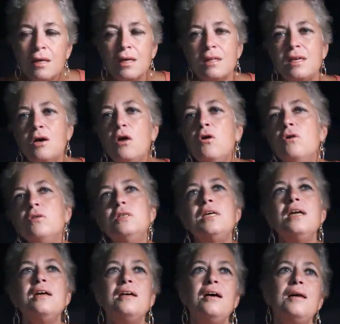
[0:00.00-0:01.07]
They think, oh, the
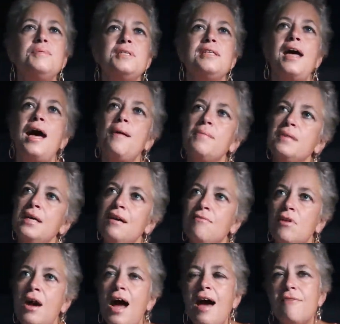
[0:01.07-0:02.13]
Ten of Cups is happily
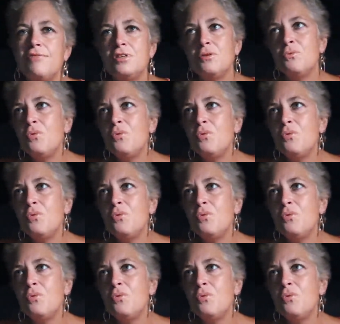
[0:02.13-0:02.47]
ever after.